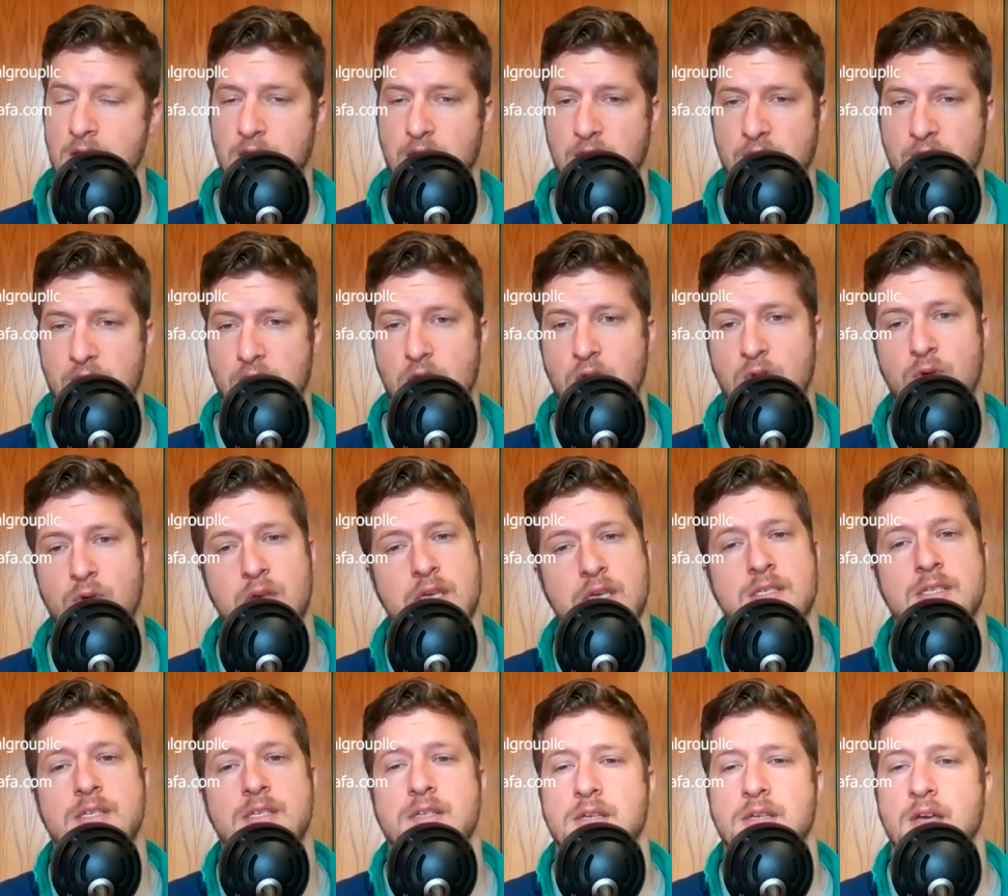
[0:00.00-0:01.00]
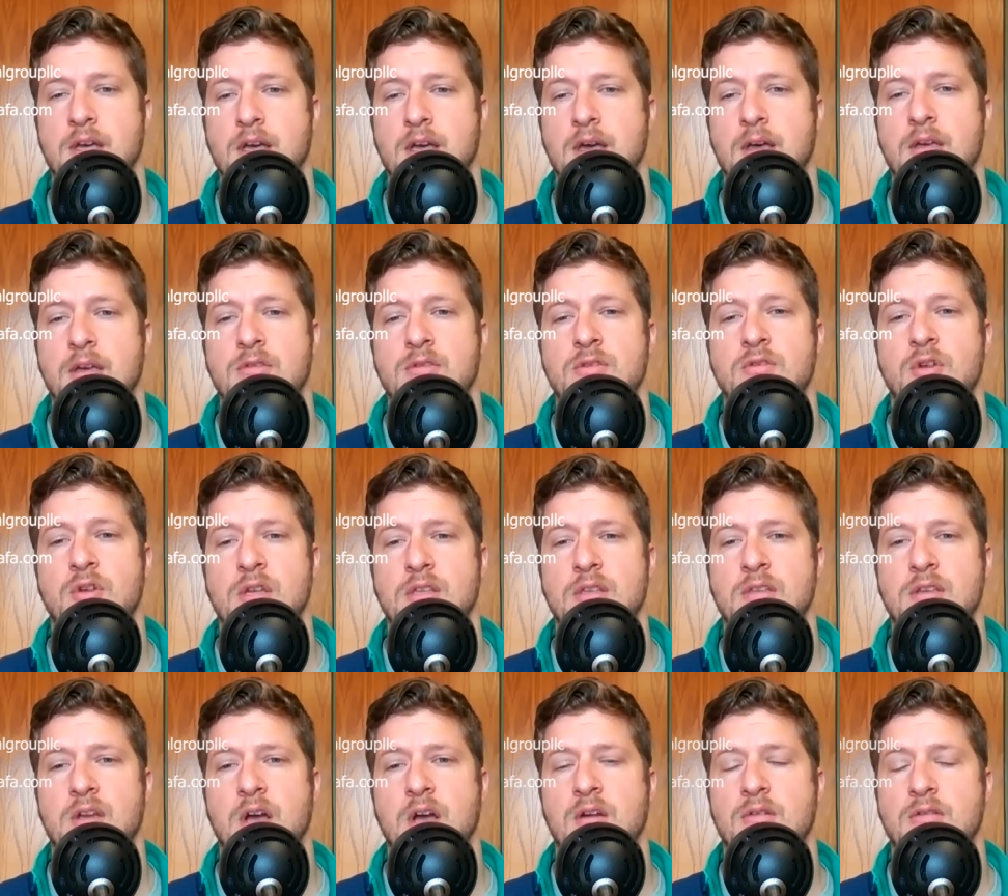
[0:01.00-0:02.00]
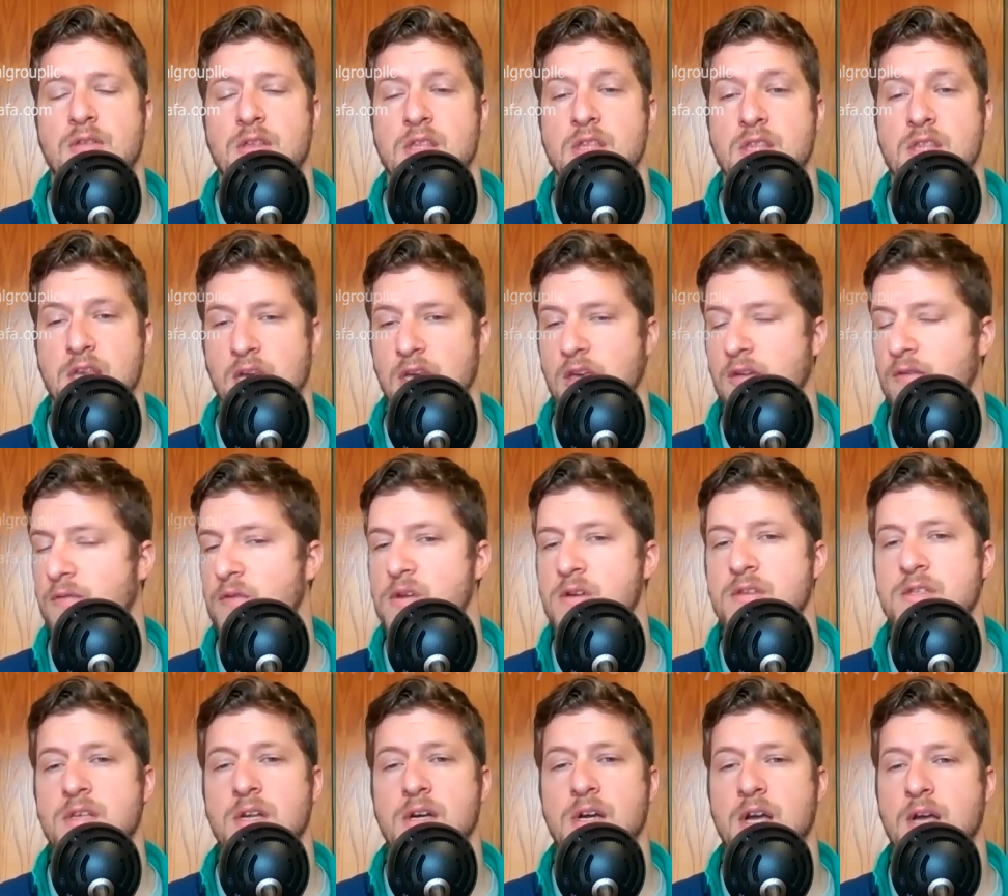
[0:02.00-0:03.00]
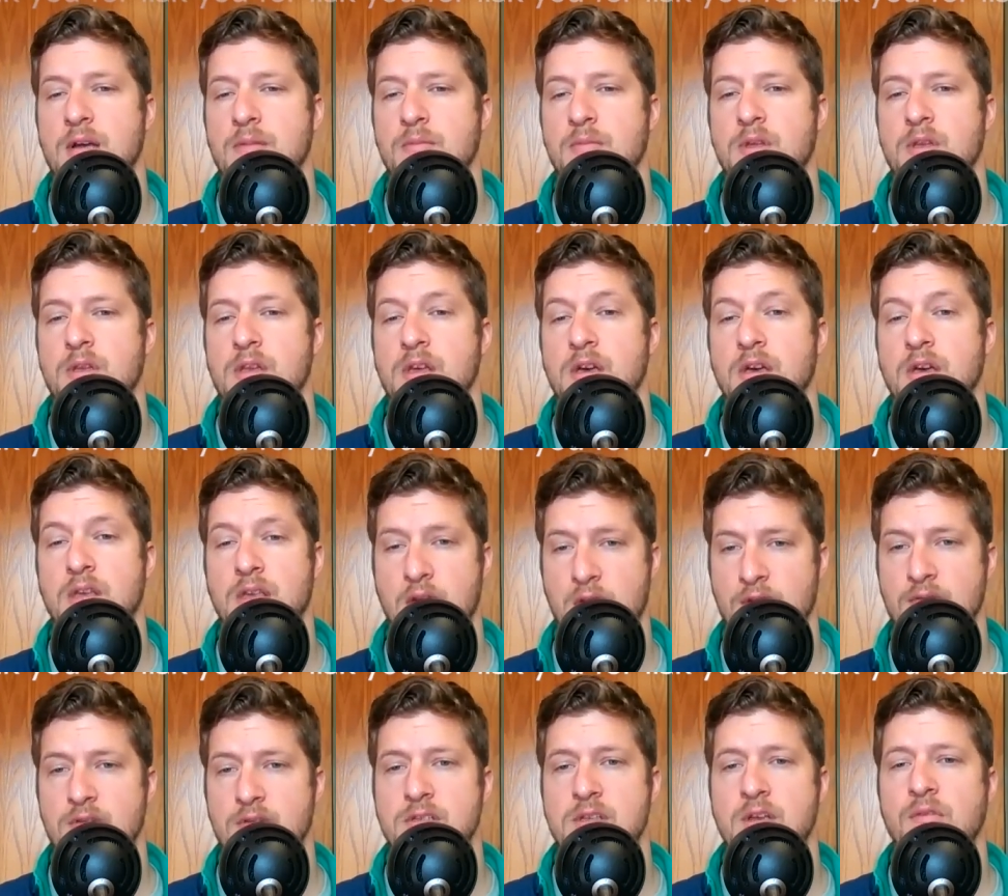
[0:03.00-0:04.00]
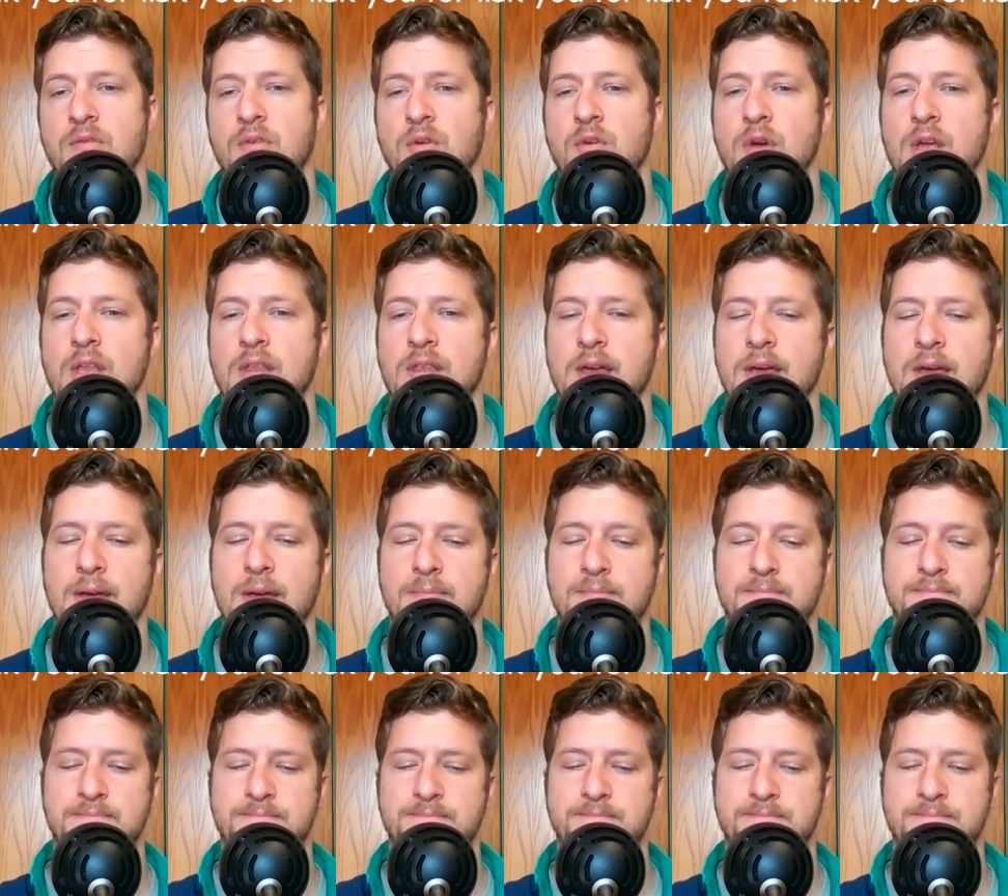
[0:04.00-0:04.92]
like always, it was great to talk with you. Thank you for your time, and you have yourself a great day.